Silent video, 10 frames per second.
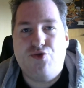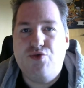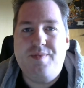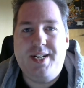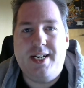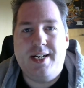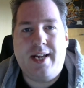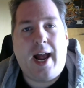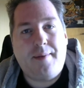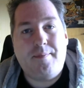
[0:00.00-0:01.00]
drew me
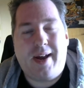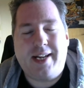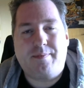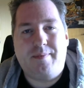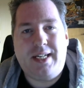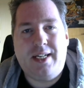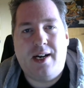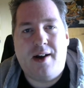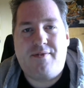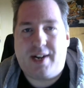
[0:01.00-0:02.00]
in and made me
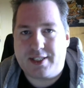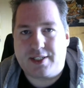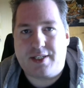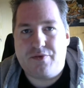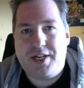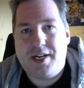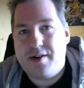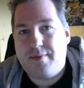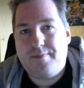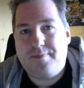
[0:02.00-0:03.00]
a fantasy reader.
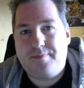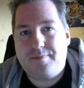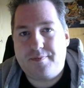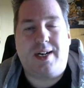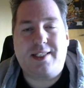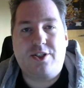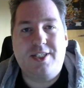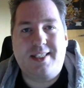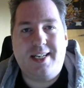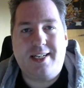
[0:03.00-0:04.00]

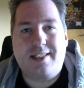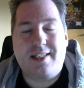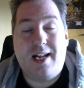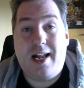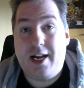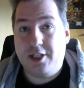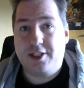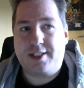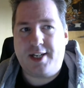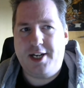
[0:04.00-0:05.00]
Question 6.
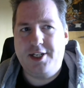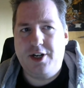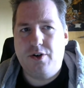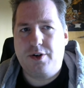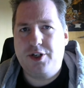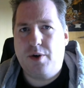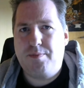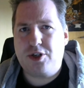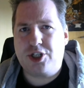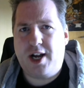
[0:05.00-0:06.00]
Incendio, your
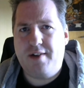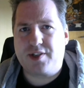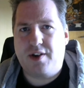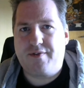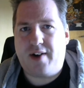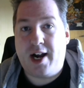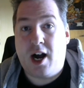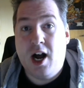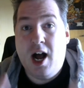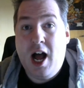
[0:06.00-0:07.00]
bookshelf's on fire.